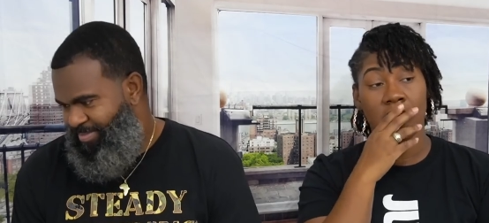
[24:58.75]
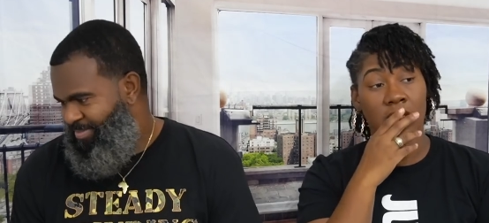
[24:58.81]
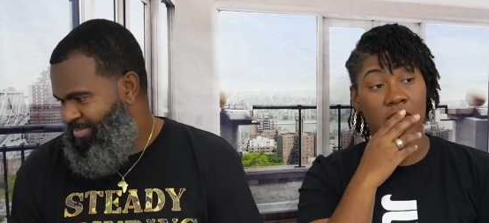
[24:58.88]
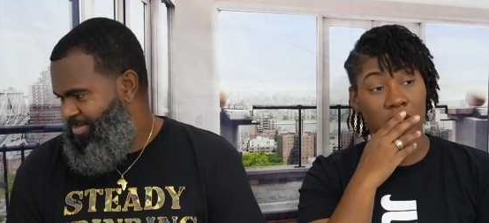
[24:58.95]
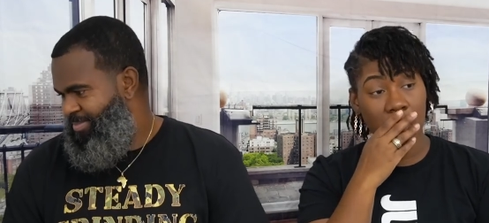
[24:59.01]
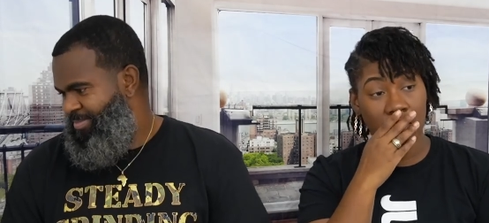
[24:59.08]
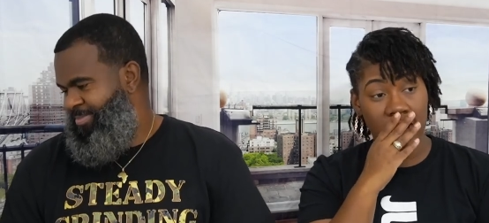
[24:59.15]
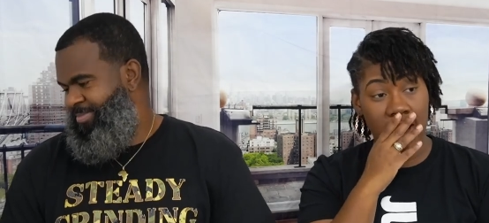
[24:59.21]

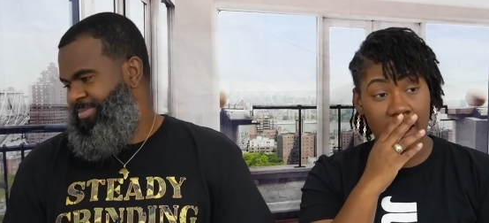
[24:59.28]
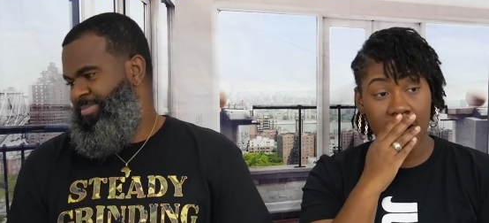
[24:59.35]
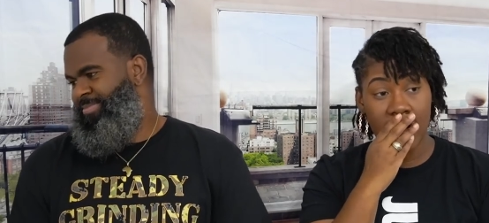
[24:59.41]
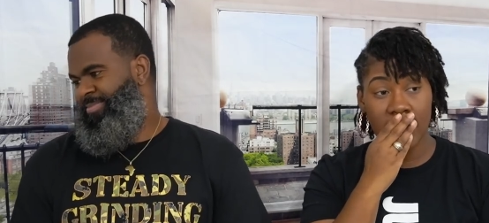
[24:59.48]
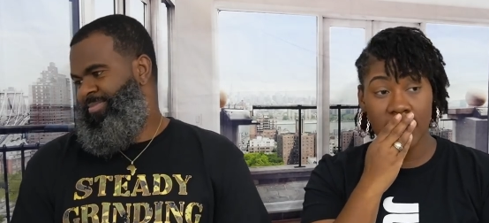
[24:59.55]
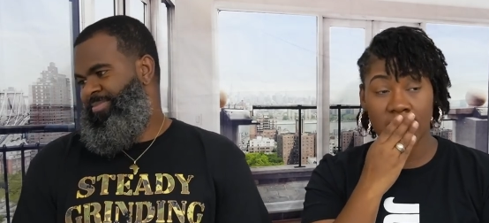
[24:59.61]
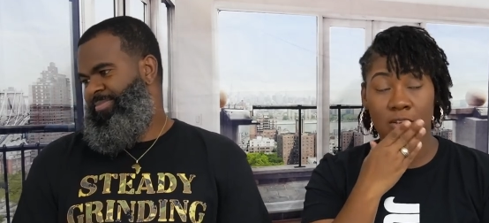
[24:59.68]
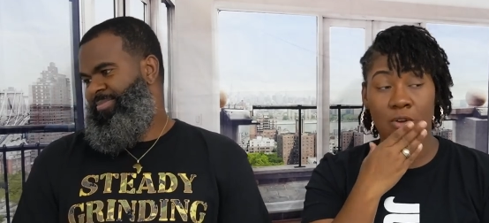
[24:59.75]
Speaker 1: So
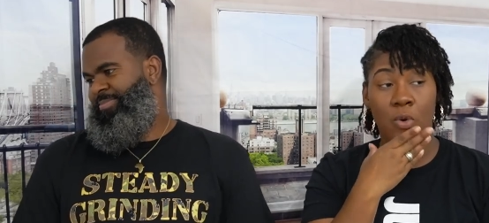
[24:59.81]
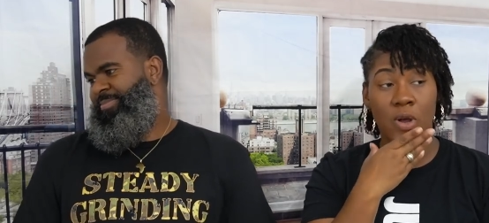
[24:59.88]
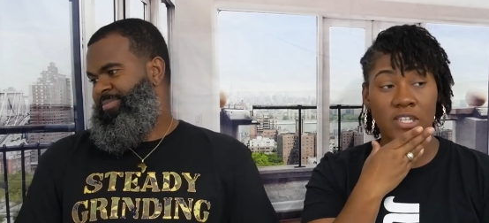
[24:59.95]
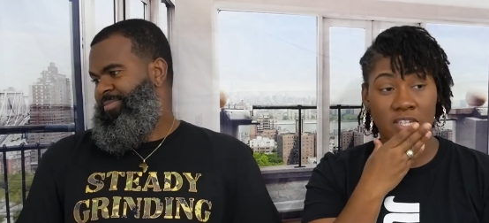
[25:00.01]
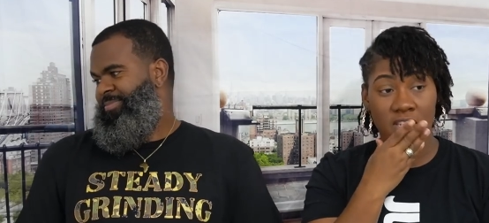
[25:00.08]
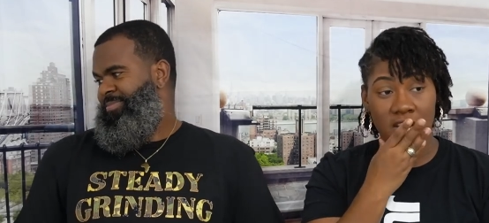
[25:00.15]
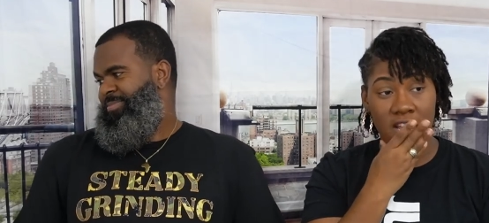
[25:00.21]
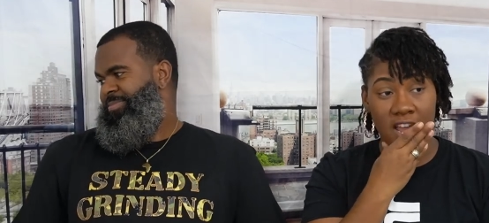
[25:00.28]
now the
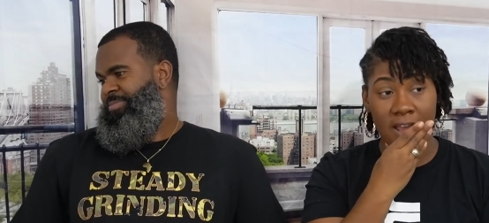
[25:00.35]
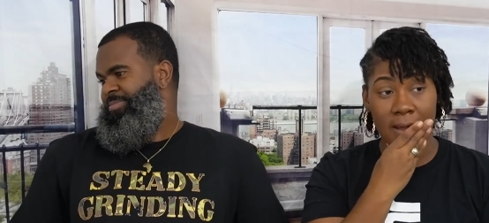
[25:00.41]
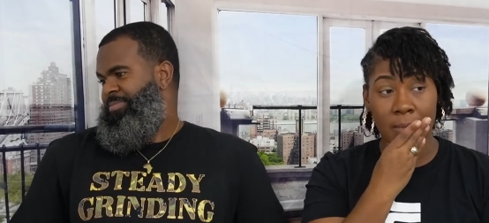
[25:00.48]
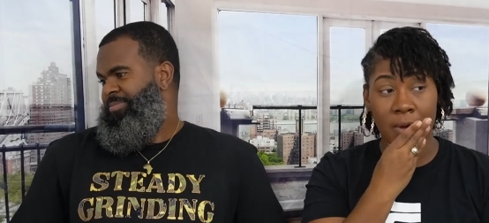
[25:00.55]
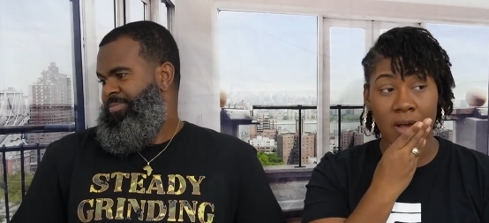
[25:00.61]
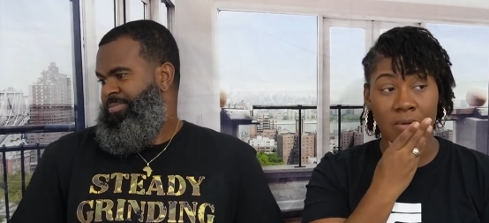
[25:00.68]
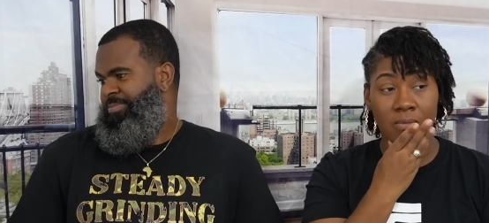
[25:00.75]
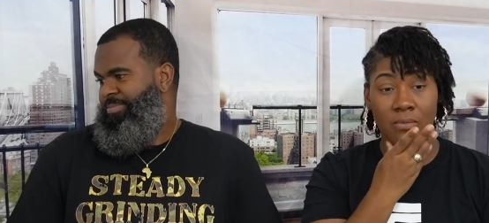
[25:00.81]
question came
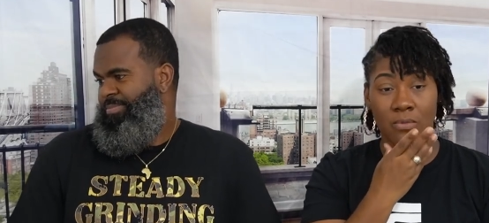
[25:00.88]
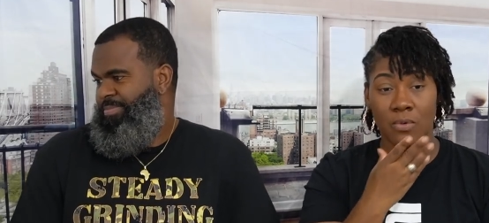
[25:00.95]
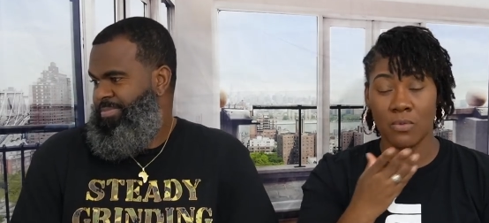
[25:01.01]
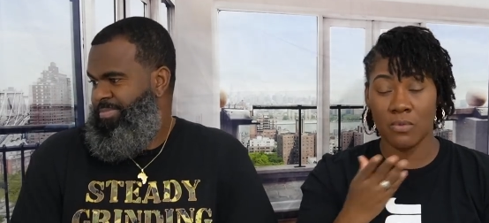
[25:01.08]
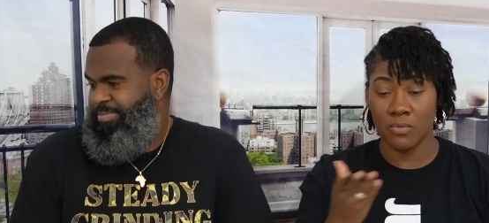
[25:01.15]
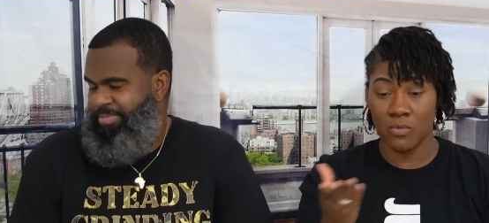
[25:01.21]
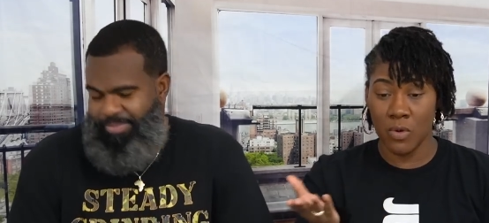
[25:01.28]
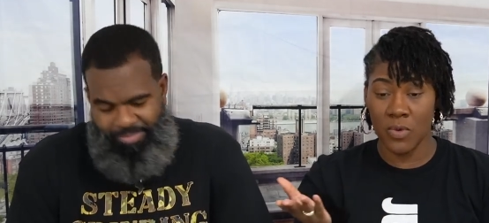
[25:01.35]
up:
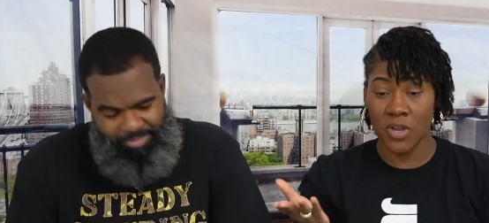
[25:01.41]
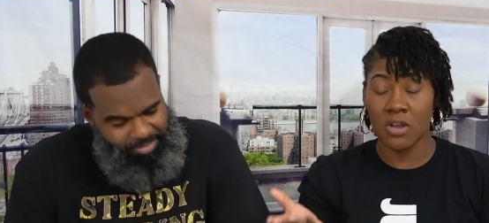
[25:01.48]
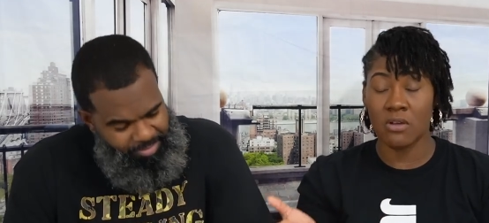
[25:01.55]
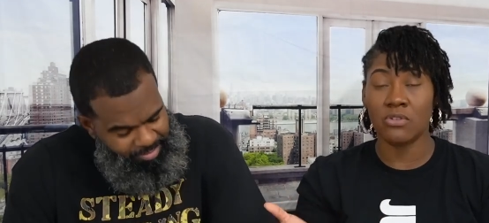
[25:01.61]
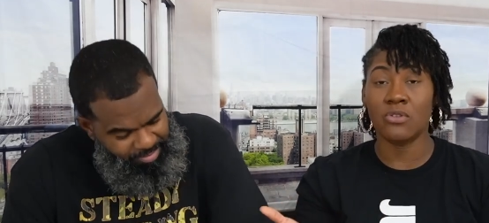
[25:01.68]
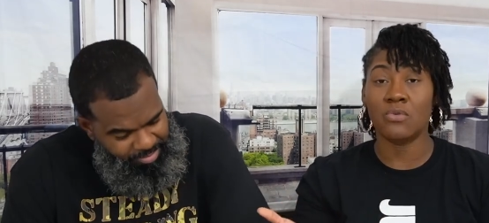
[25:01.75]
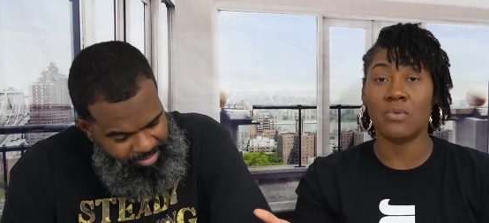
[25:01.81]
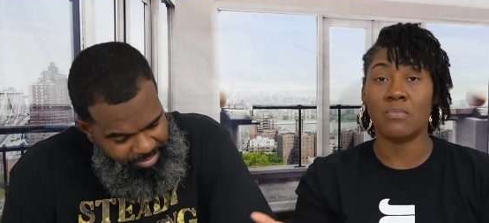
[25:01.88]
What we gonna
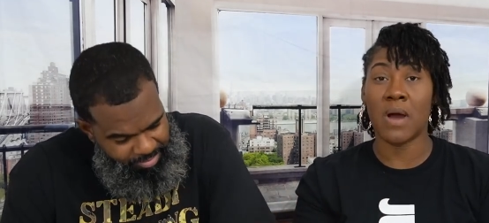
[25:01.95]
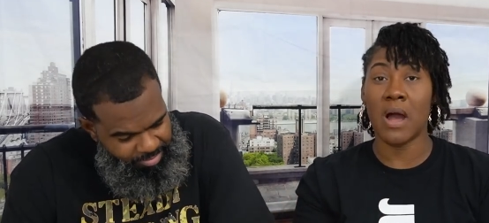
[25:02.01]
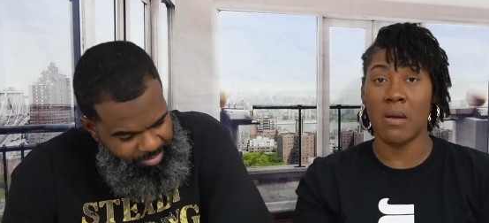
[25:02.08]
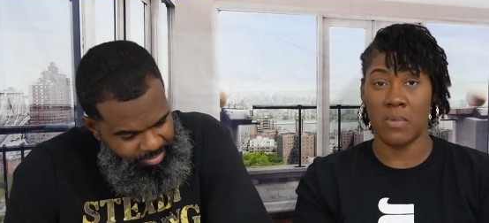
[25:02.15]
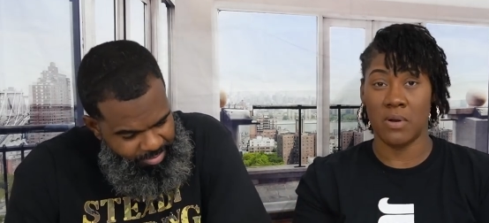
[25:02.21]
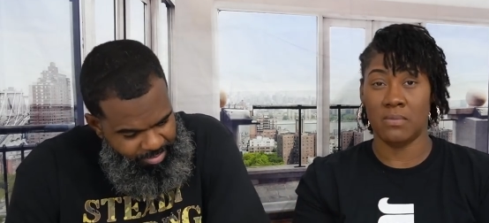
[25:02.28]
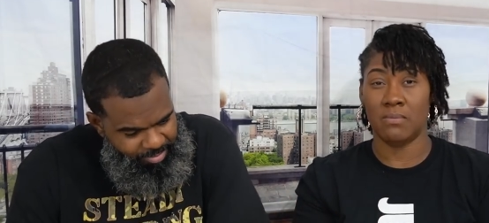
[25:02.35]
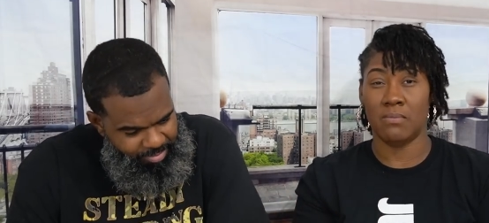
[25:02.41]
do with
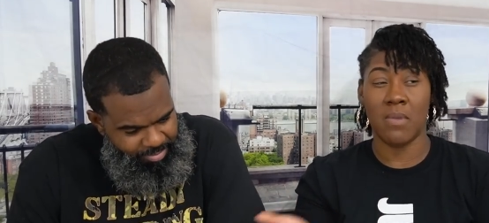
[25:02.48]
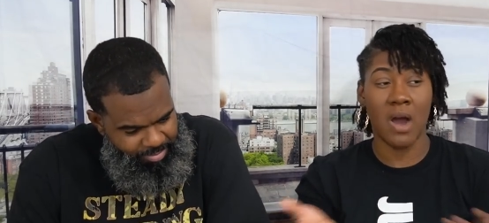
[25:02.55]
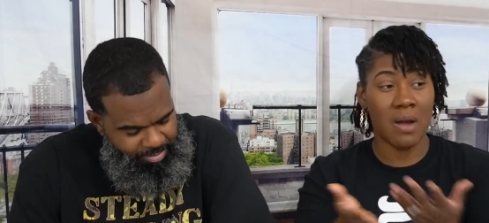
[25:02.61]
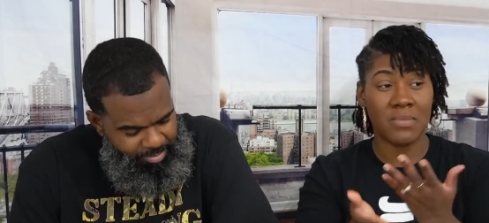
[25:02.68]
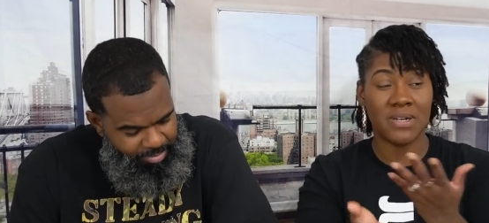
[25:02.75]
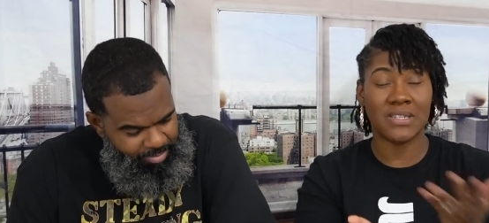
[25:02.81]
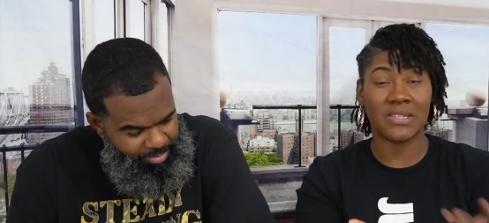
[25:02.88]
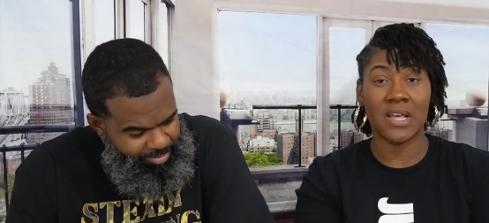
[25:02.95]
Mama?
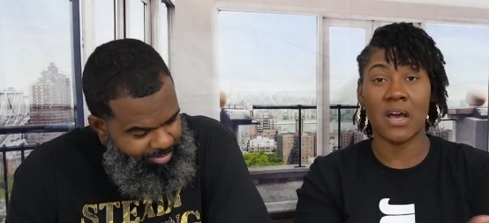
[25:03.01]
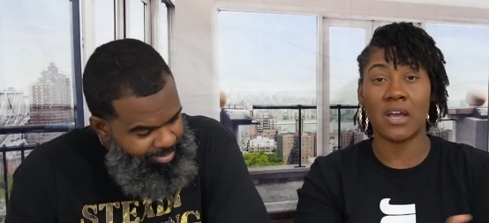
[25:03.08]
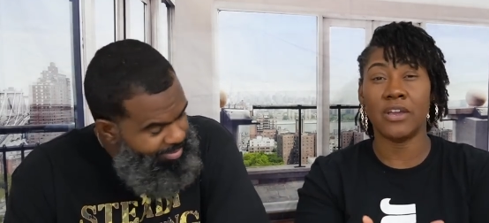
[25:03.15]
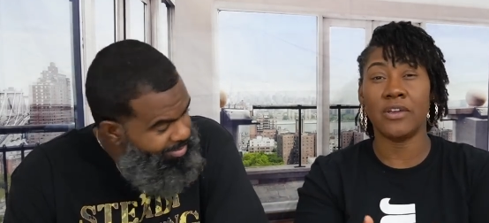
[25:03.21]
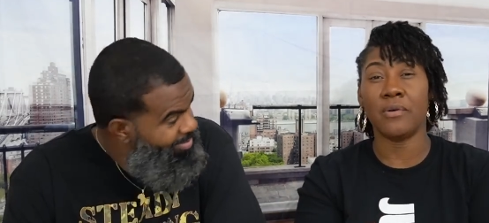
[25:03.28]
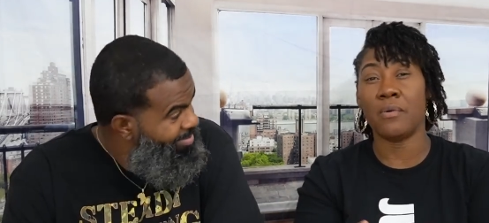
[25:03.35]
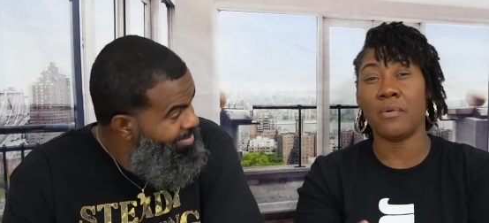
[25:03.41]
Mama is out here